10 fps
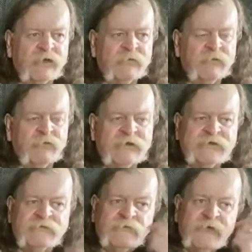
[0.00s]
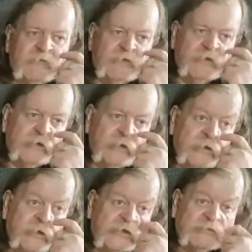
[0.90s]
I've been waiting for having
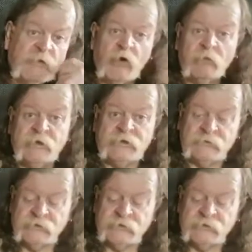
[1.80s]
a smart meter